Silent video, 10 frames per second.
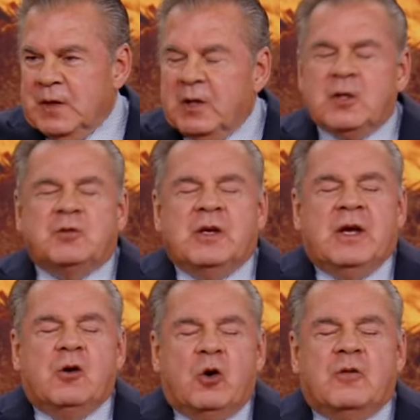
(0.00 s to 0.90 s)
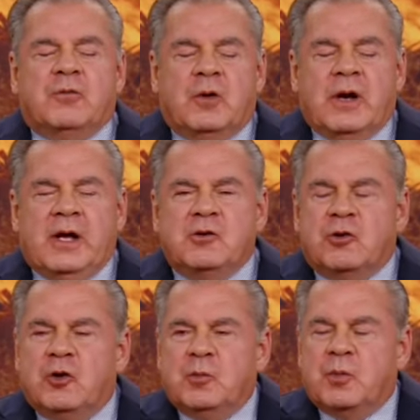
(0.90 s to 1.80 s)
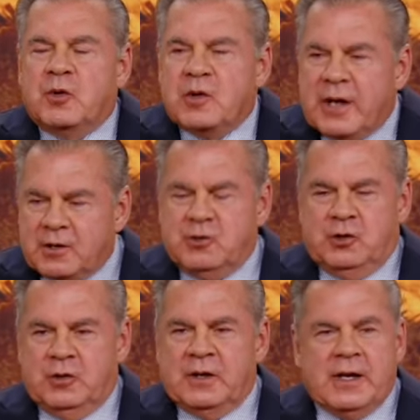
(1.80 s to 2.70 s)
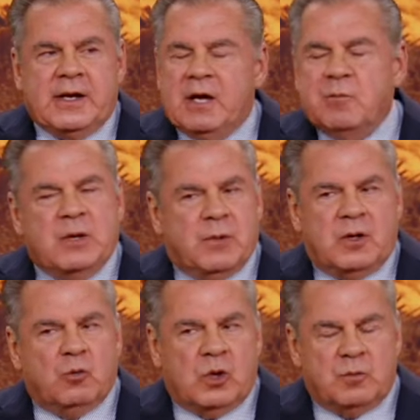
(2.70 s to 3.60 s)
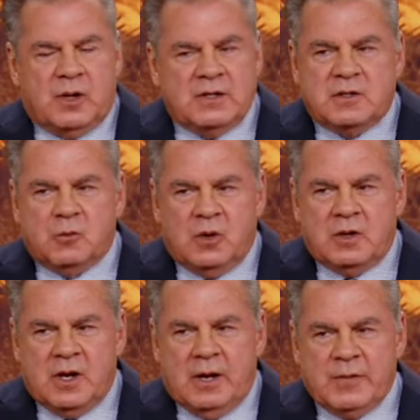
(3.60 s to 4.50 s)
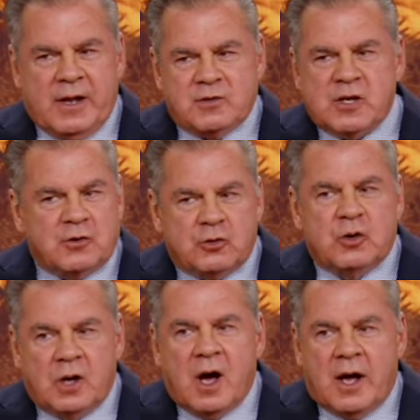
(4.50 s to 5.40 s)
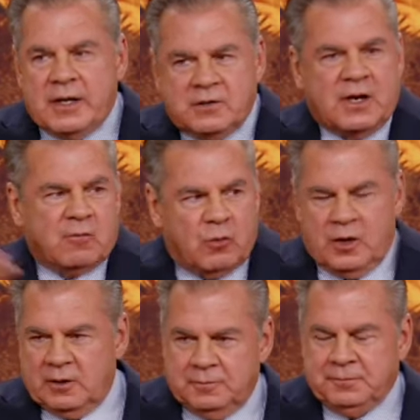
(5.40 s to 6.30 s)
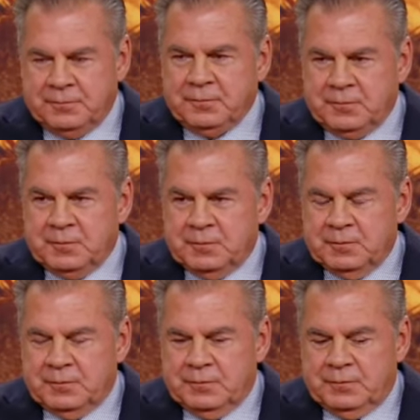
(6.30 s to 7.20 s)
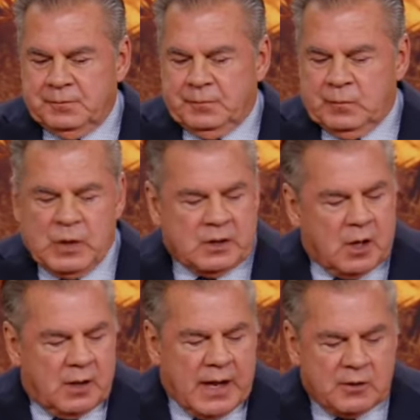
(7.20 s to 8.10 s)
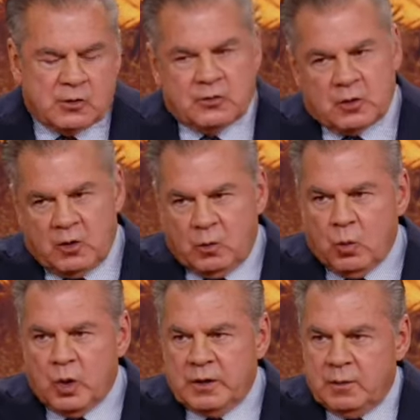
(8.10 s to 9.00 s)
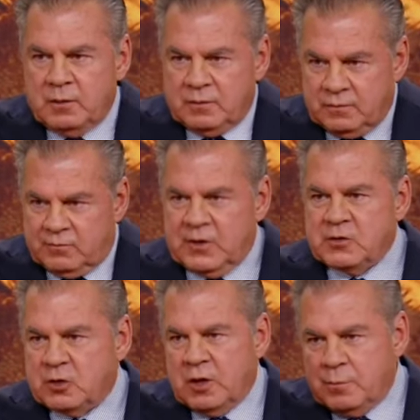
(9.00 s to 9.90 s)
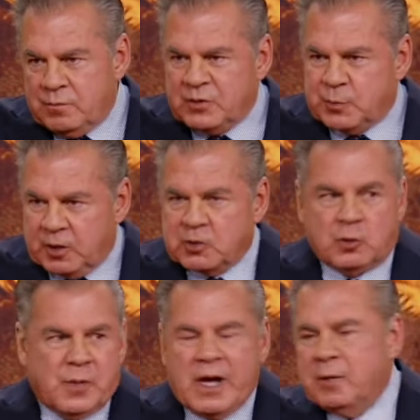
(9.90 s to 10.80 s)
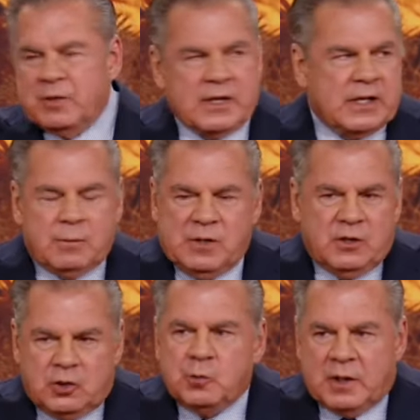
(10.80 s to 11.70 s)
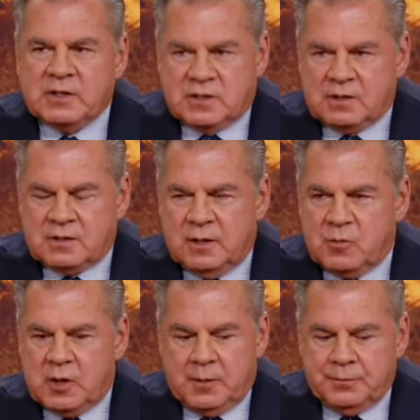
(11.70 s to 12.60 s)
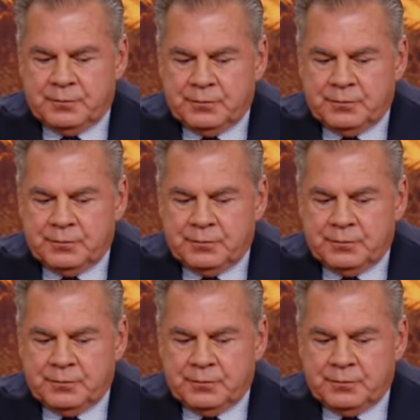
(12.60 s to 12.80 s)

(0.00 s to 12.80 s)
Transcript: You see, in order for an angel to protect you, and they can't be but in one place at one time. Now, that's not true of God, He's everywhere. But the angels are in one physical, um, spiritual body, but they can't be in two places at the same time.